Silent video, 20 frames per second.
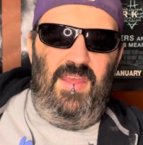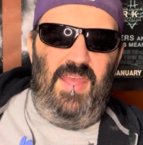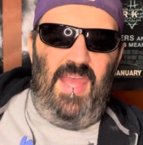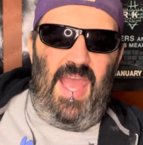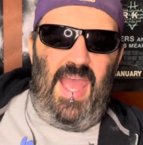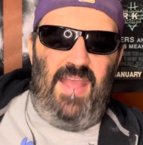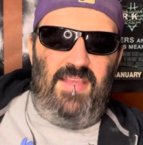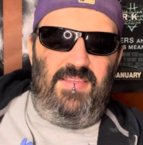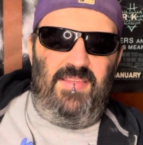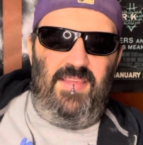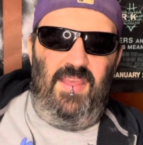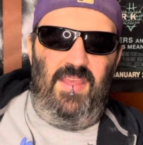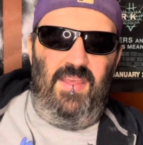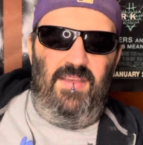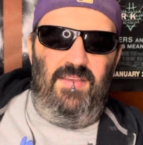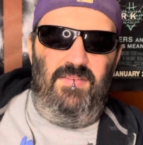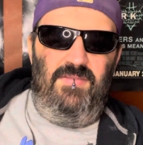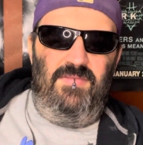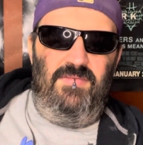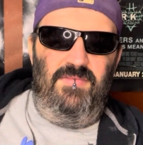
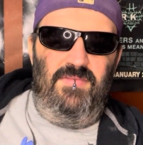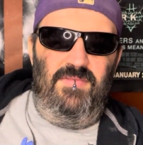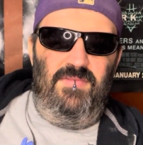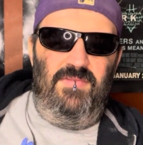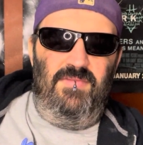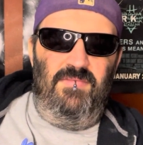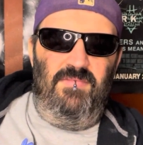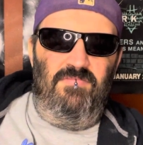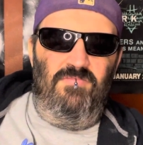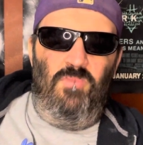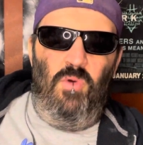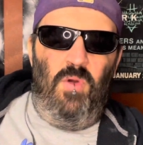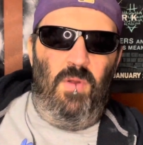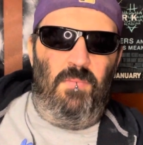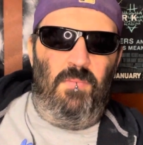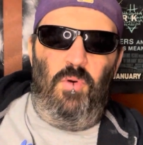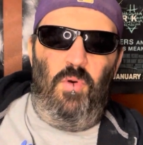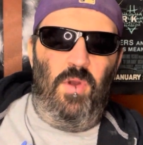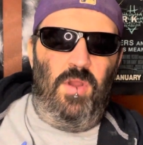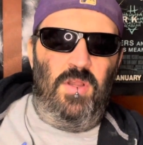asking more
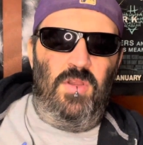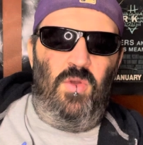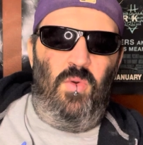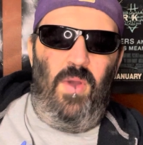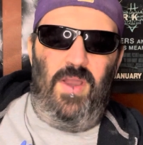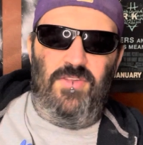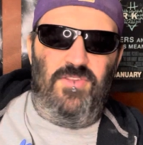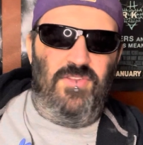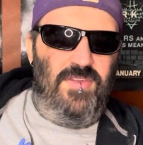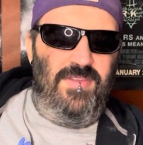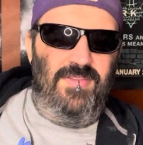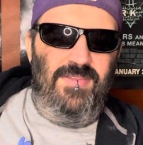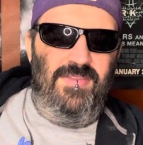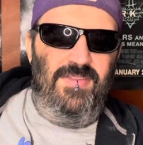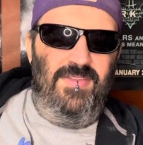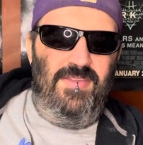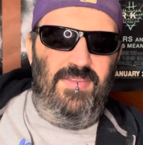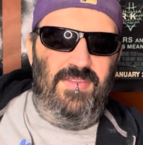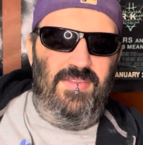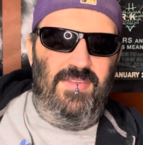important
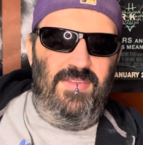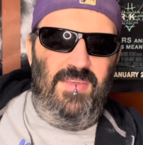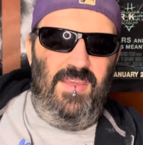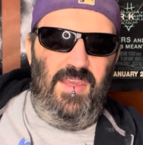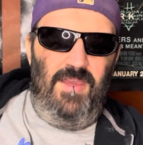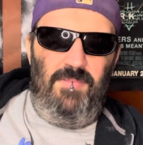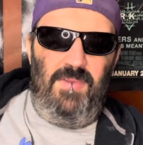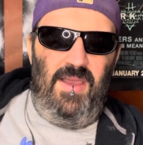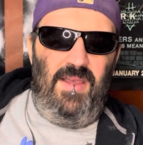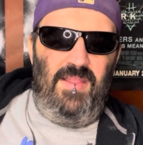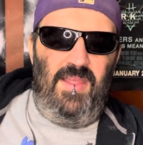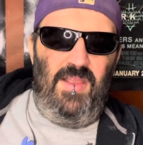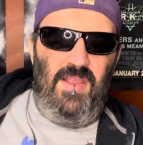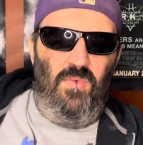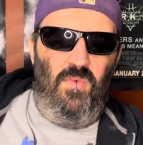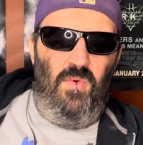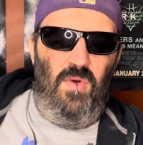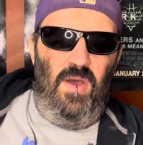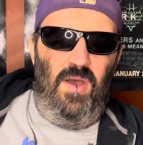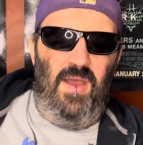questions about, like,
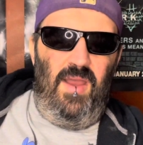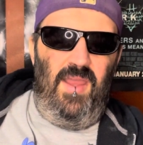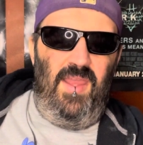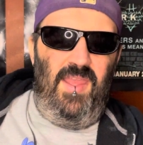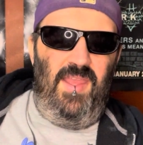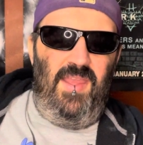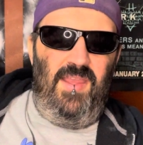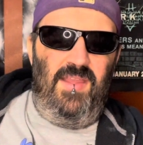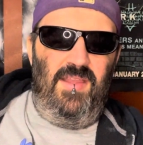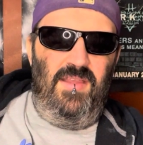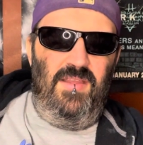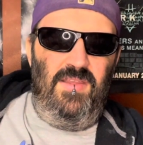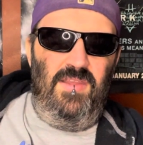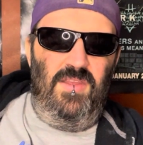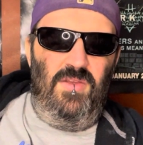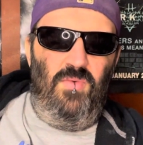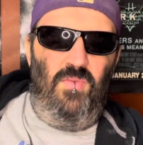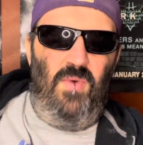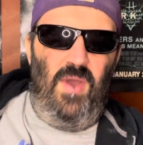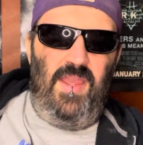why,
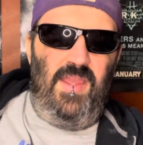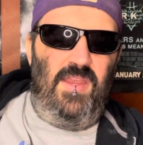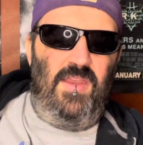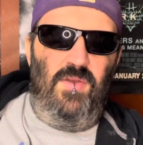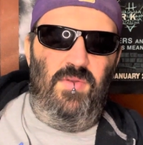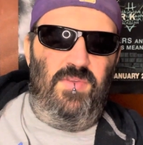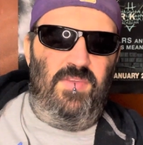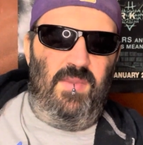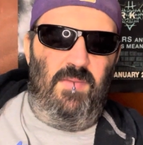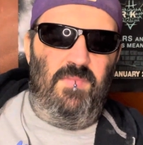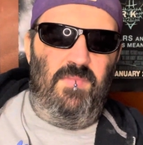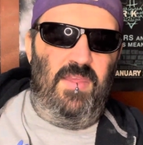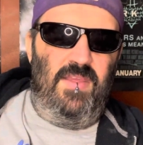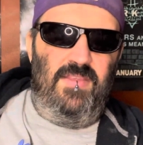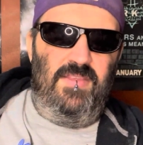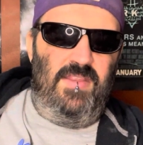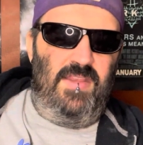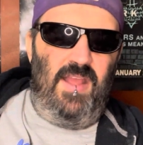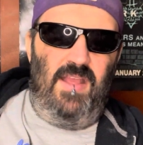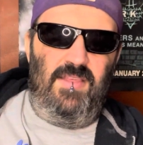you know, why he knows some
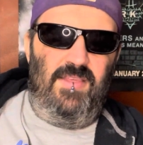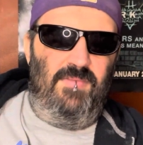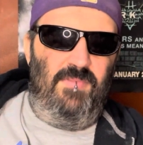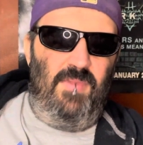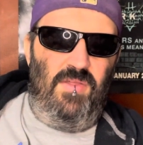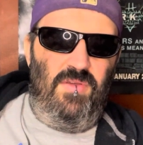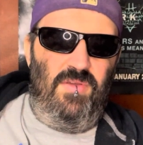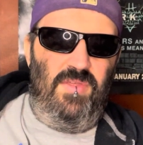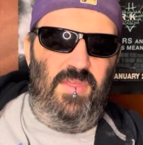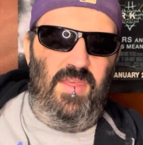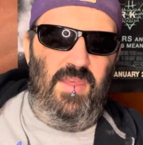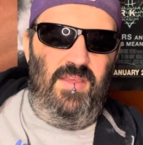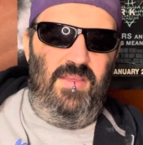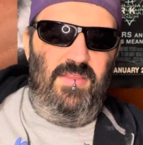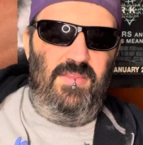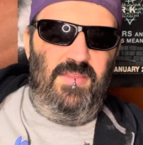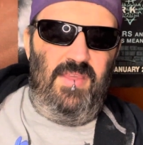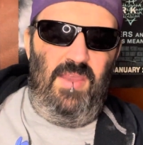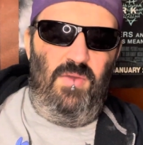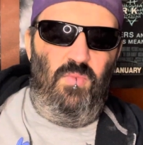things and not some other
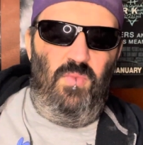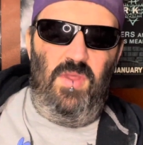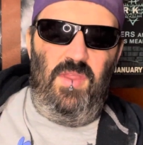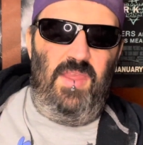things, and will